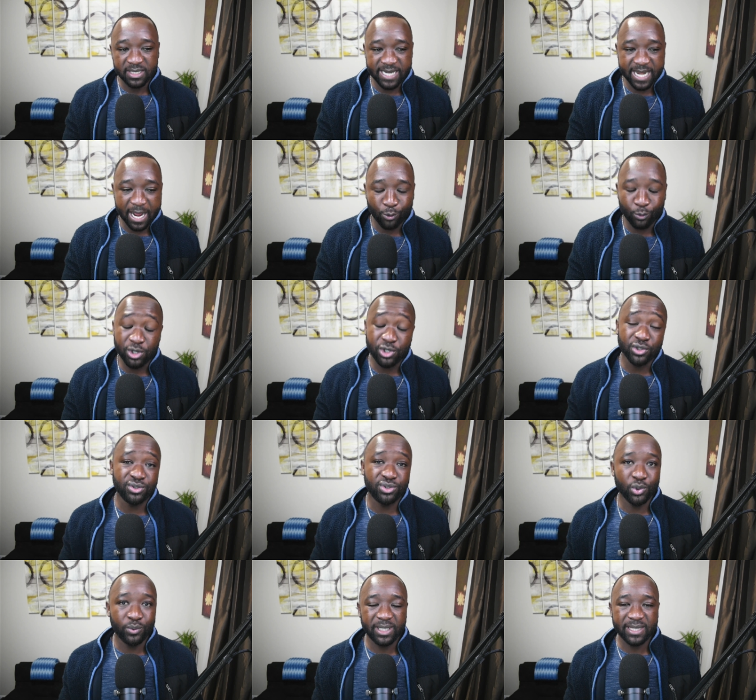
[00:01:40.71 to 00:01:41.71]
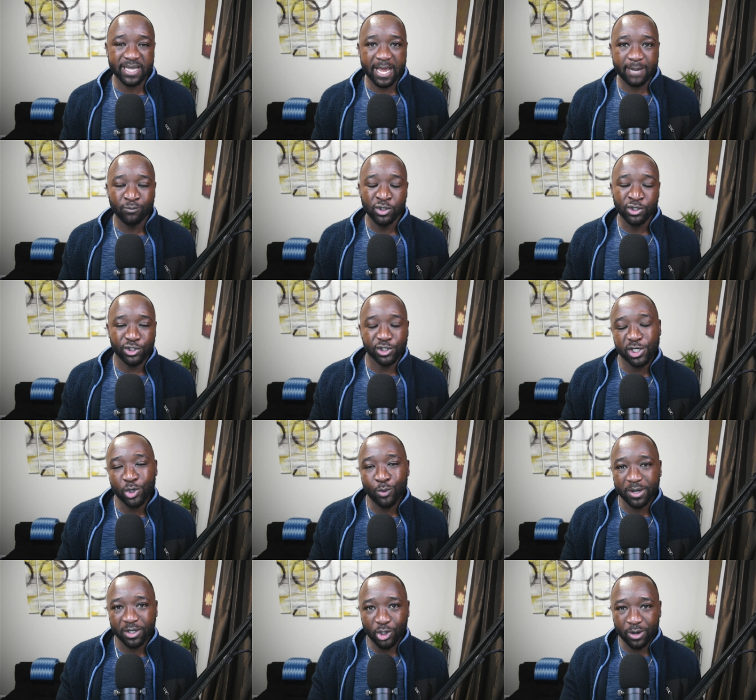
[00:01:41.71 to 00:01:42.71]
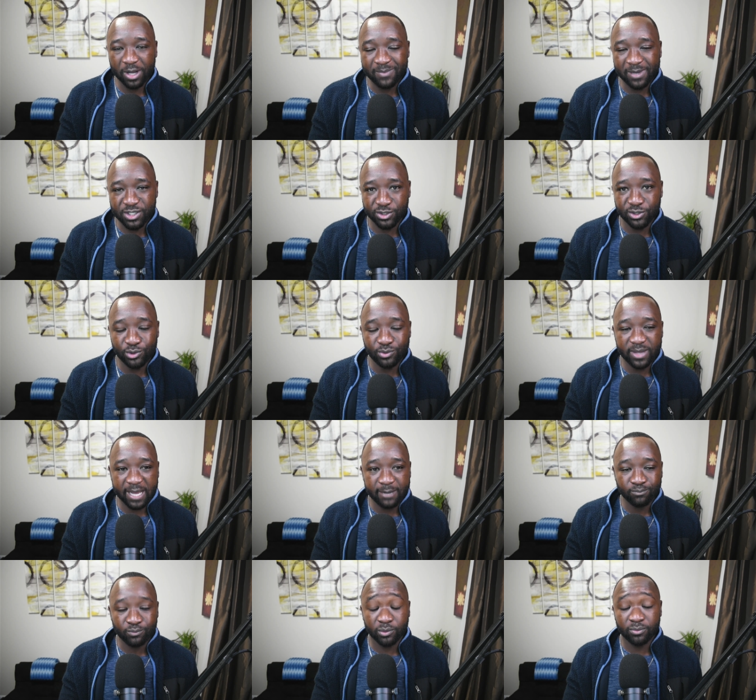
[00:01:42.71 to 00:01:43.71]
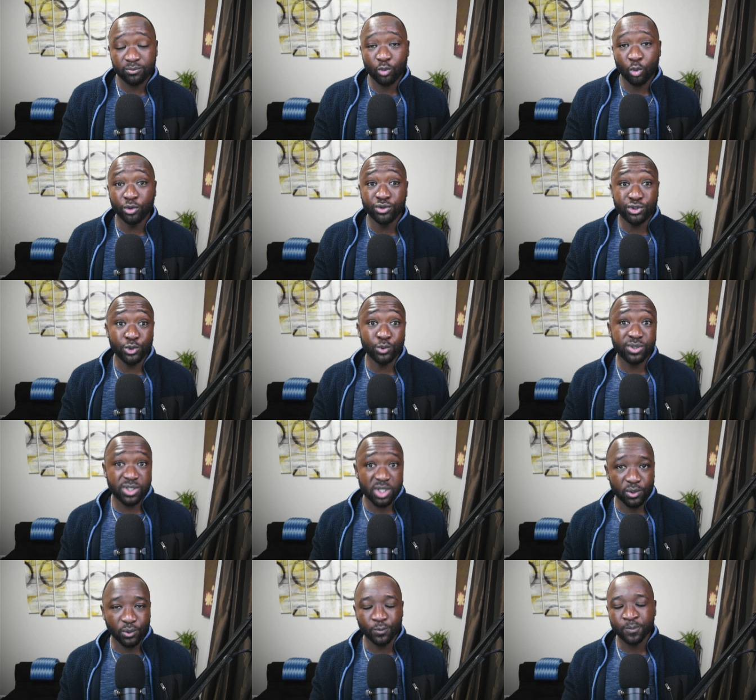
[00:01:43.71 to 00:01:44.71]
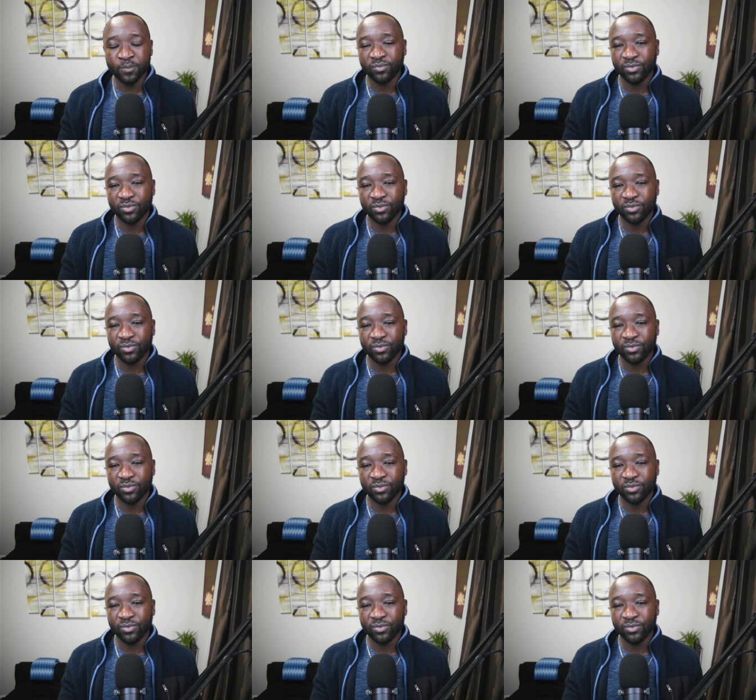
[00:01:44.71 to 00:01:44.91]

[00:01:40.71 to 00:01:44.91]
Now, when you're doing that, you're going to want to go ahead and make sure to do that or do so